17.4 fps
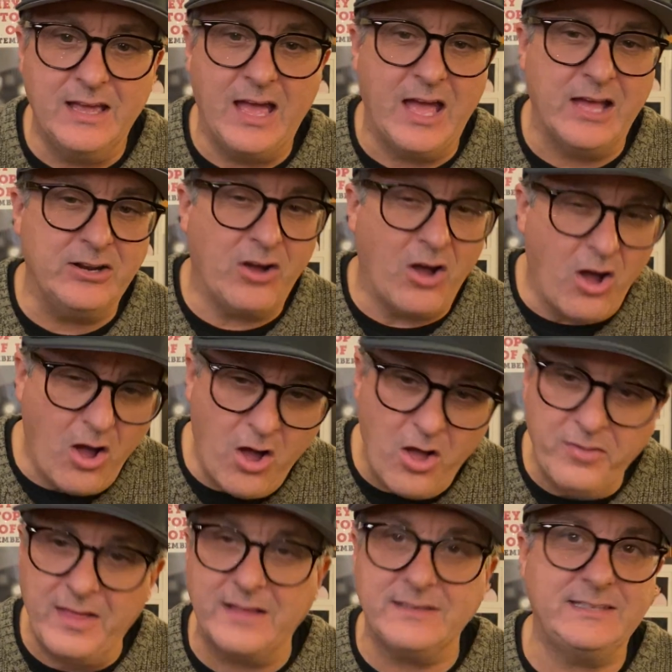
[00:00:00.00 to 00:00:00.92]
at
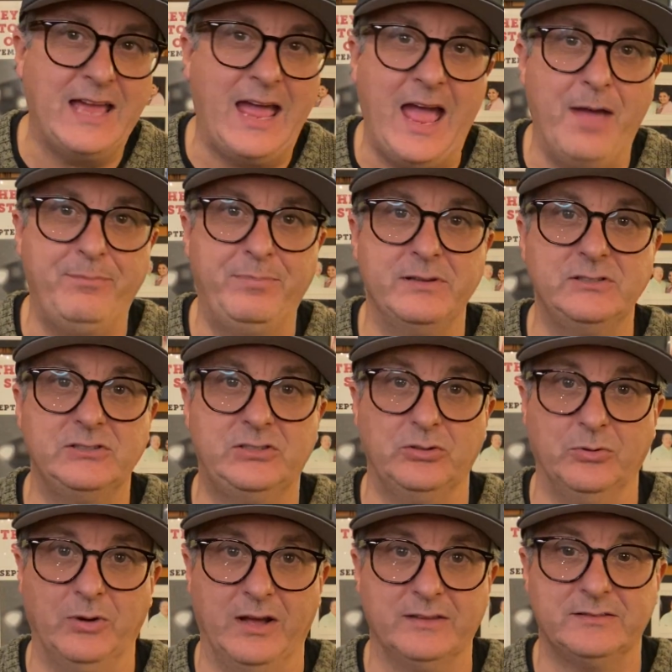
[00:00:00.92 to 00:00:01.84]
all that's happened
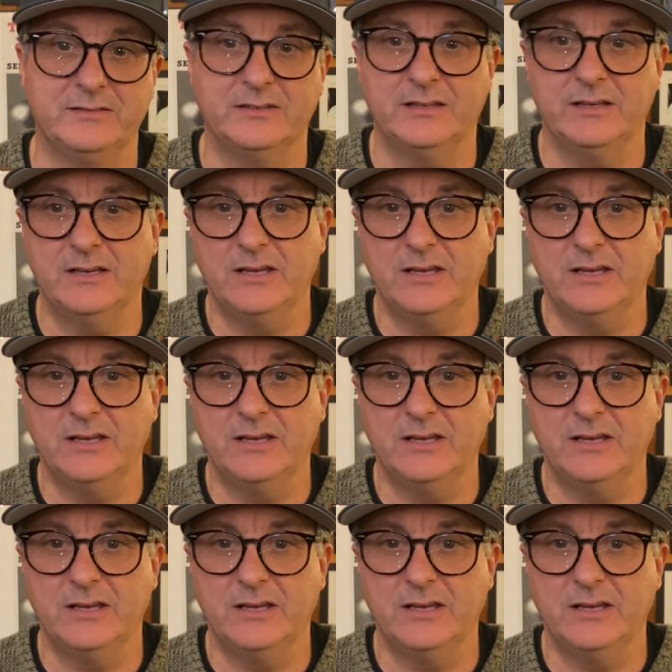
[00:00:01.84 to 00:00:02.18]
to us,